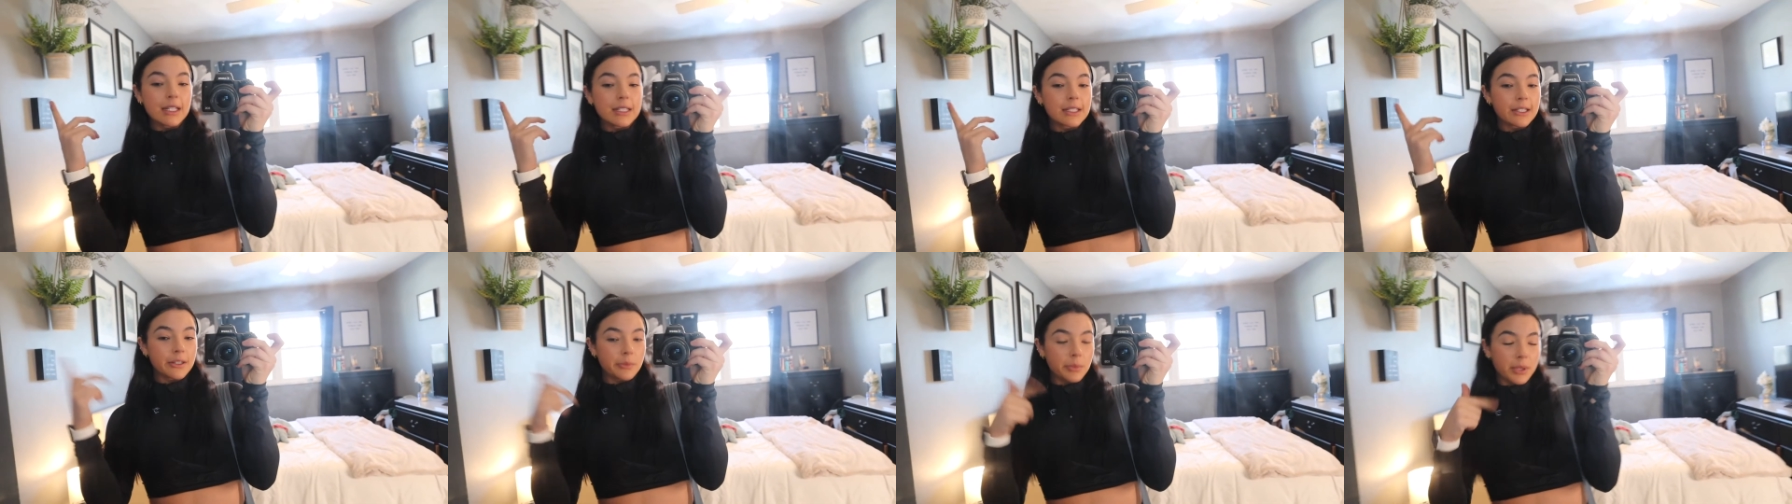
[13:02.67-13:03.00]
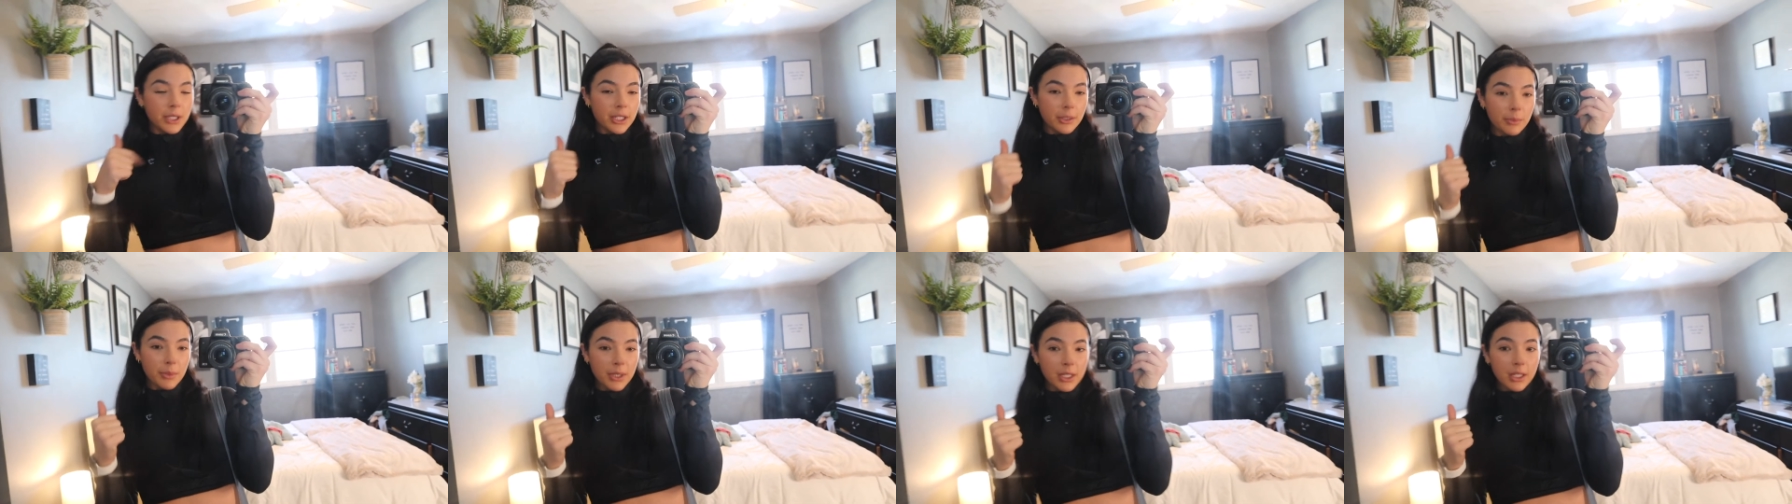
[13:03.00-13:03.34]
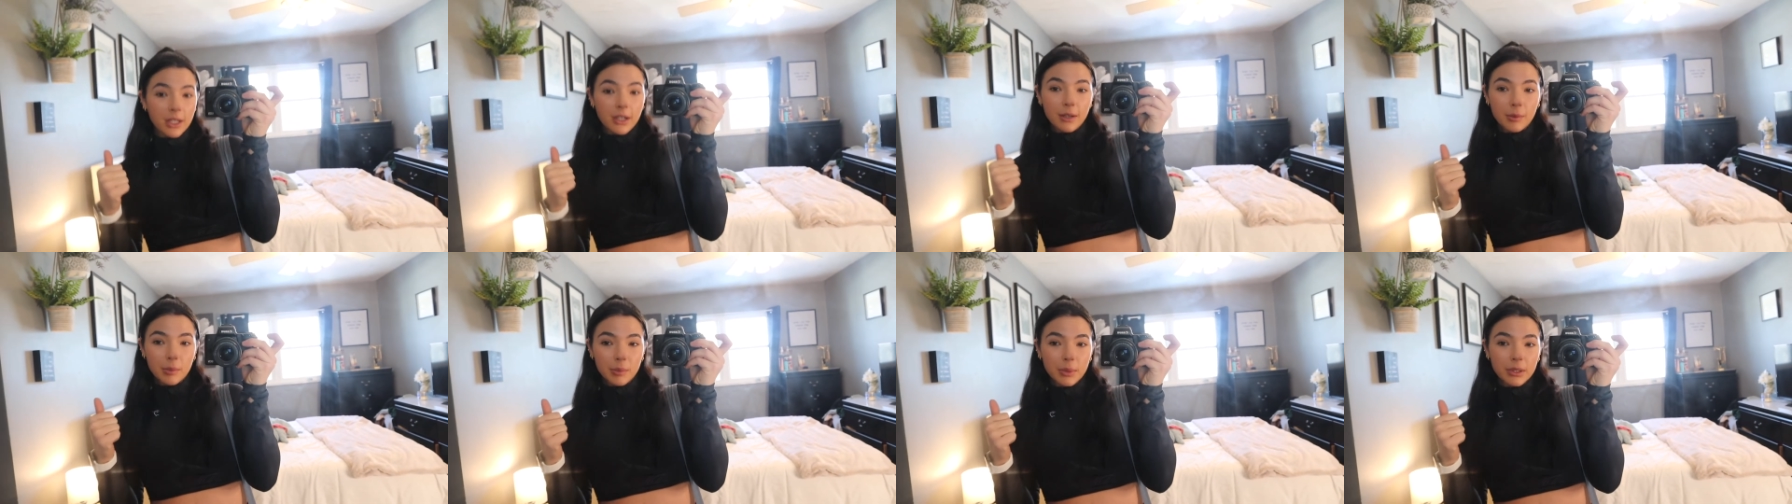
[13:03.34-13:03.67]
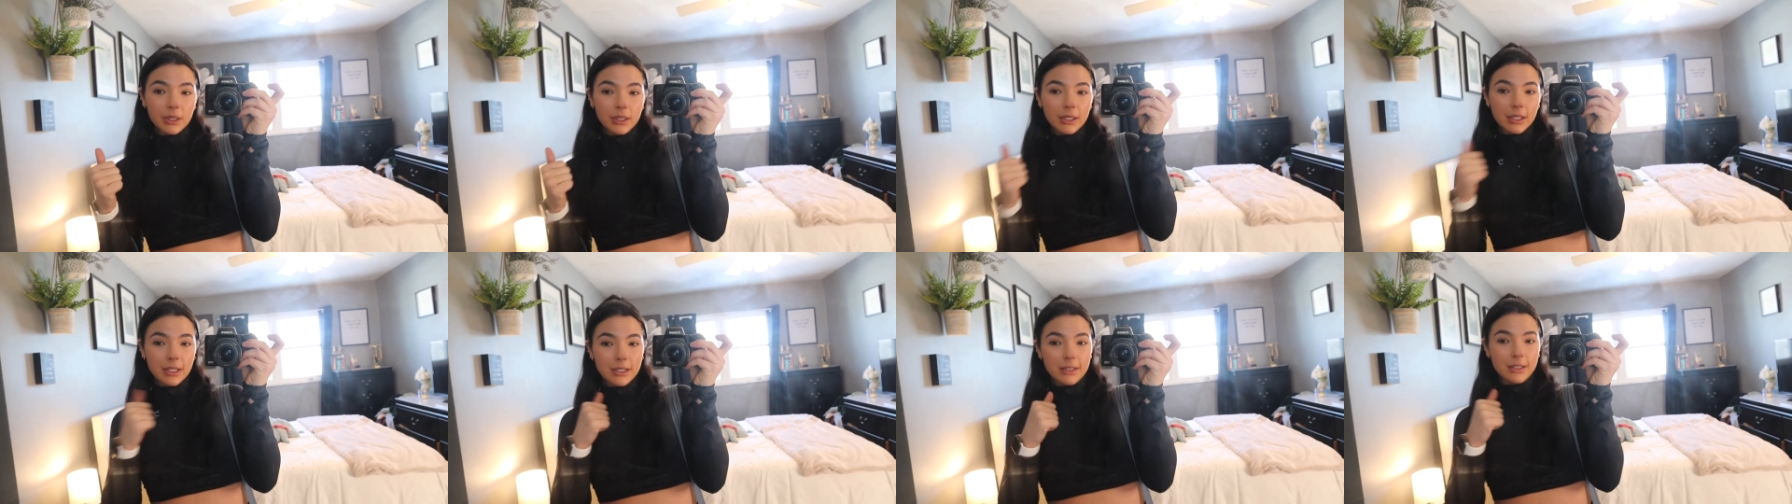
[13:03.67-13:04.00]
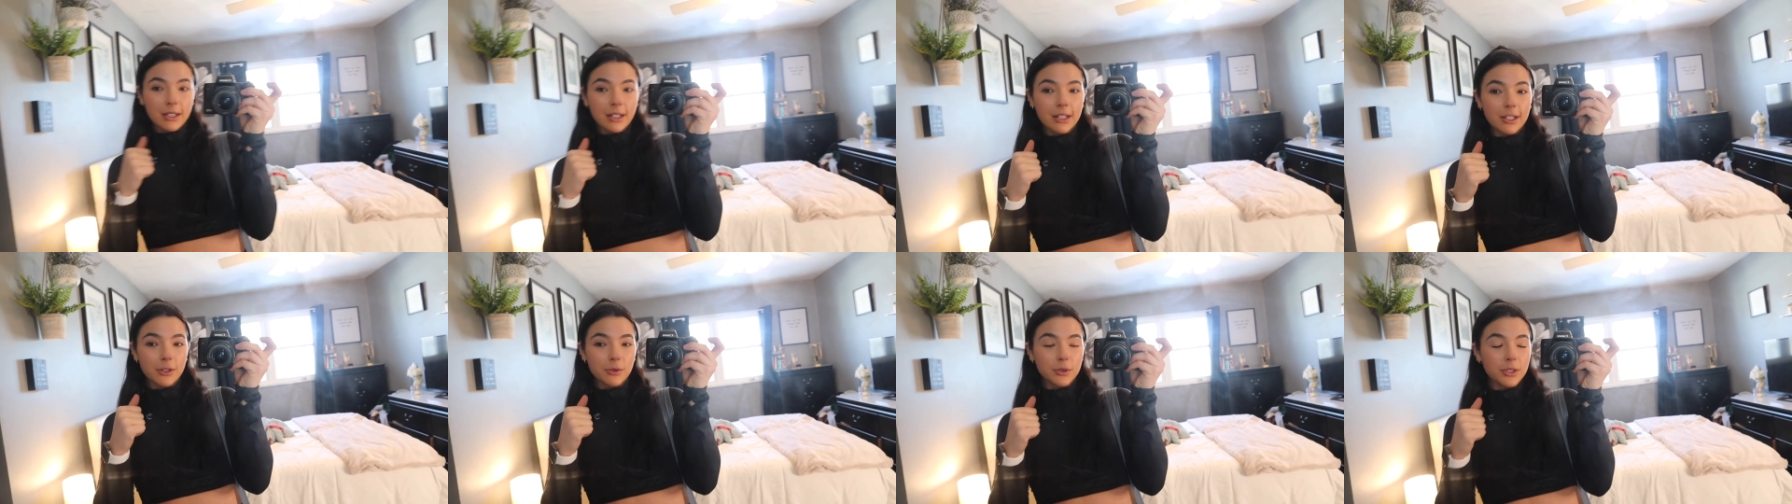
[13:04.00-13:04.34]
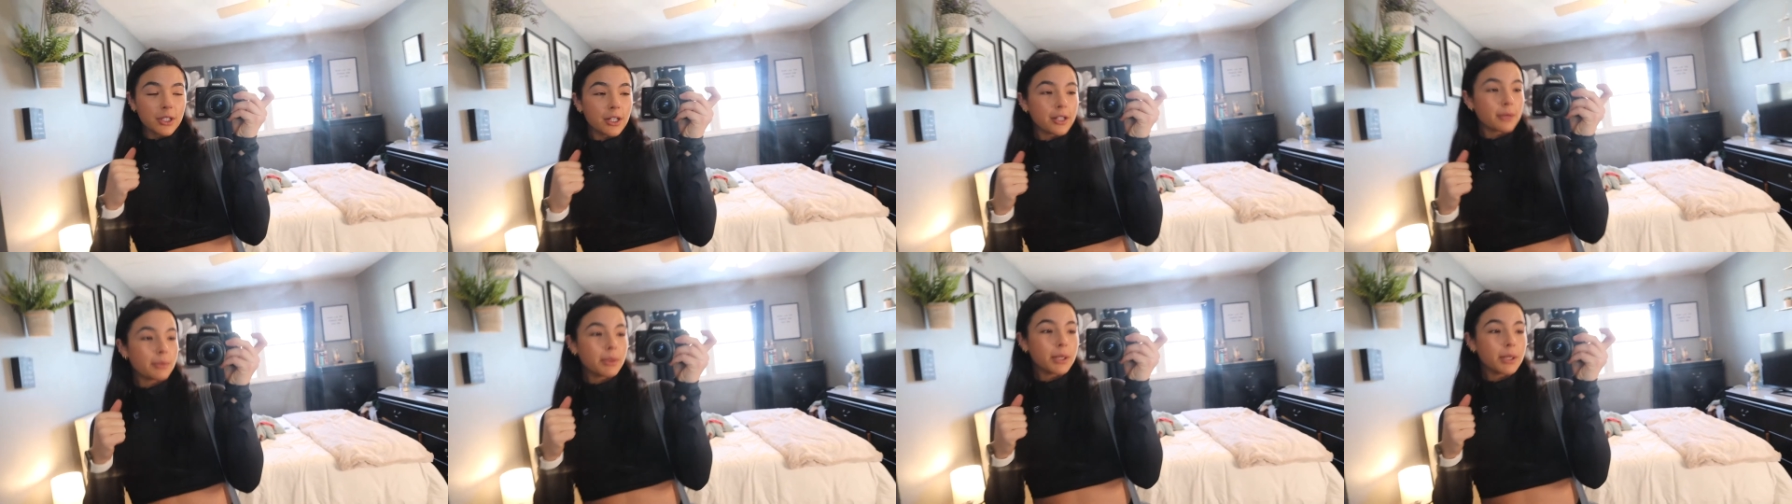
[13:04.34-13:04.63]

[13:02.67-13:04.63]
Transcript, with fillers: to pick me up. He said he was gonna